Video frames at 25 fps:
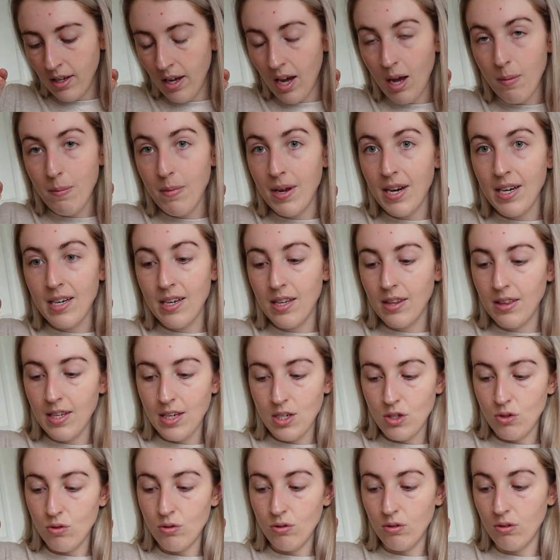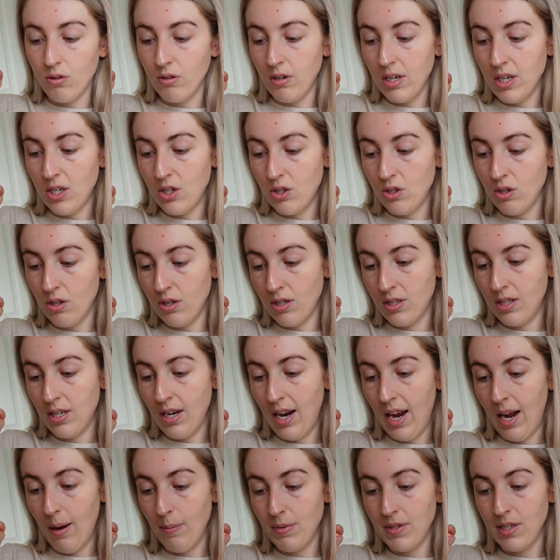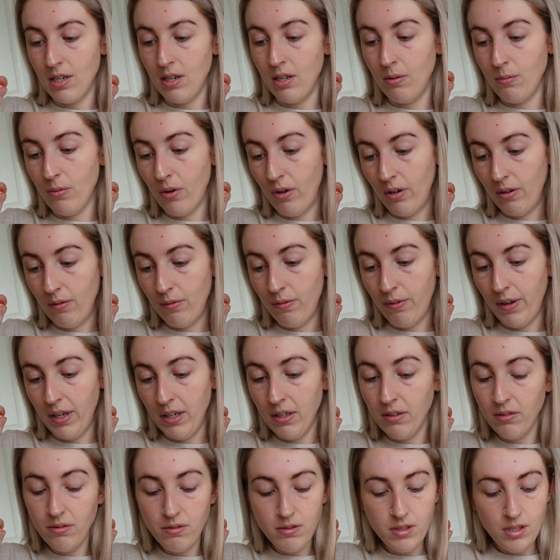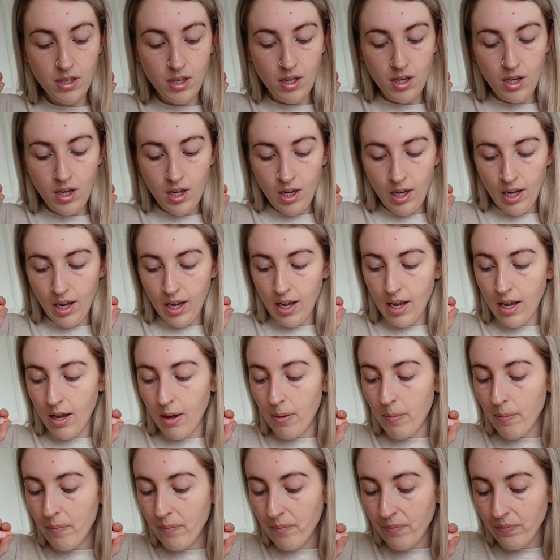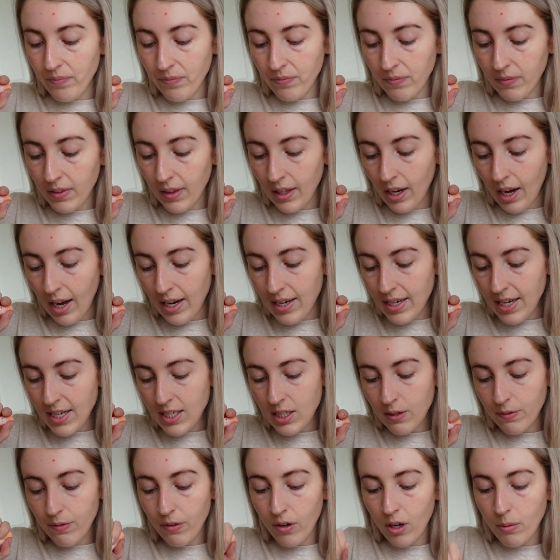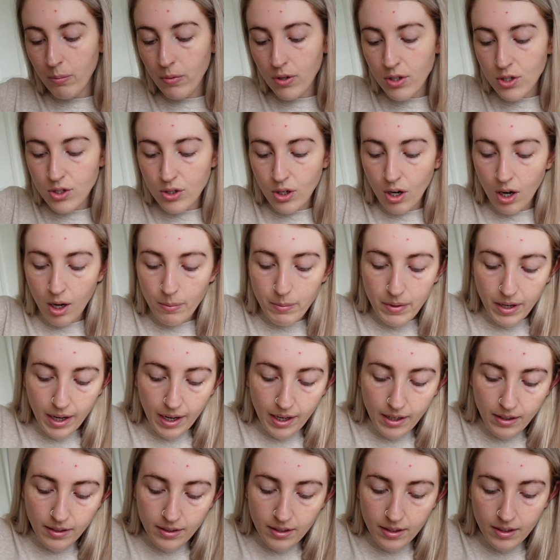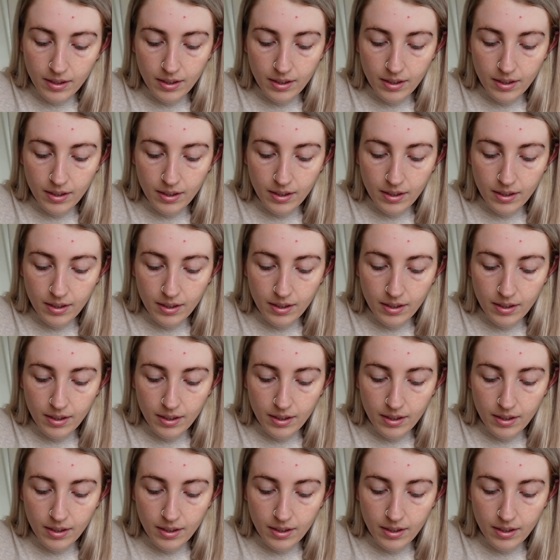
I mean, this drawer is just an absolute minefield. I need to find my sharpener